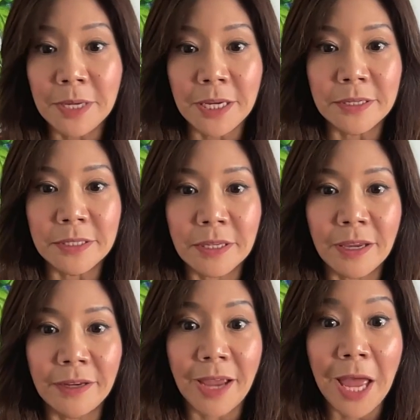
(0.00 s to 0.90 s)
means
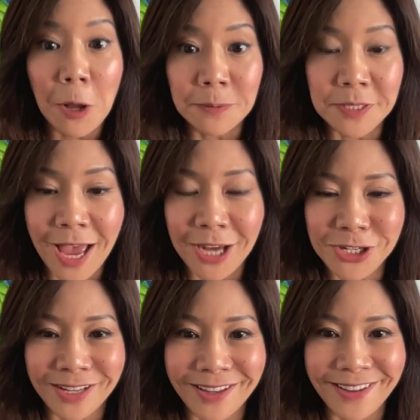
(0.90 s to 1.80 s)
it helps
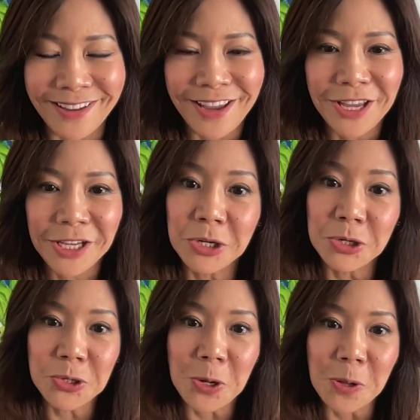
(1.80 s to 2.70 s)
actually
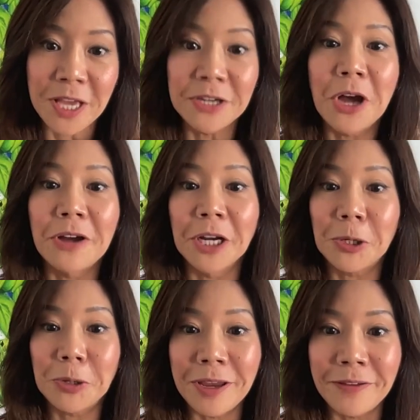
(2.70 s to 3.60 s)
control hedonic
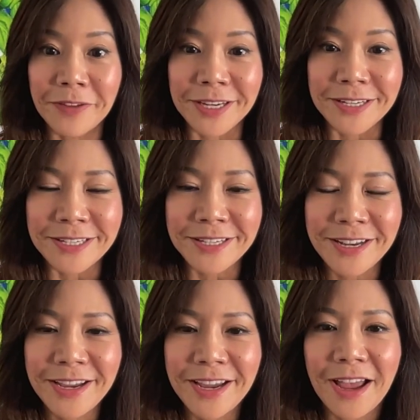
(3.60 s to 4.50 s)
cravings
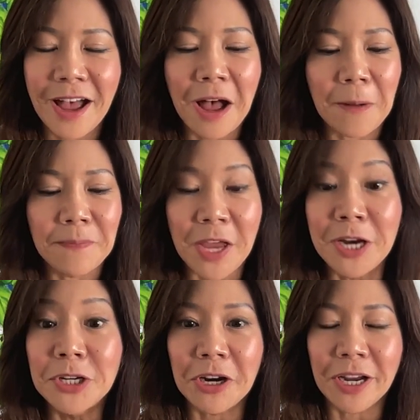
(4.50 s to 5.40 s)
um, and
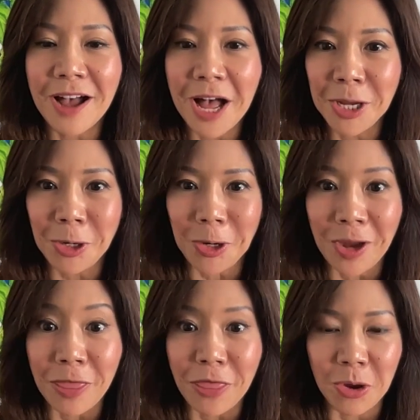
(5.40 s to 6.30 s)
hedonic hunger
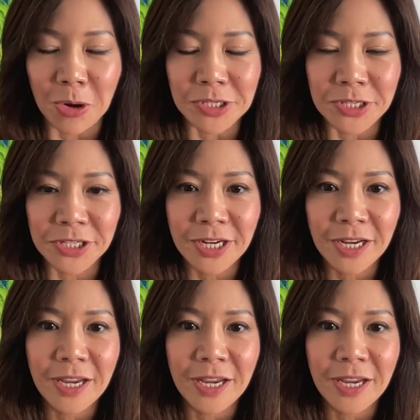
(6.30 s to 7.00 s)
and thirst.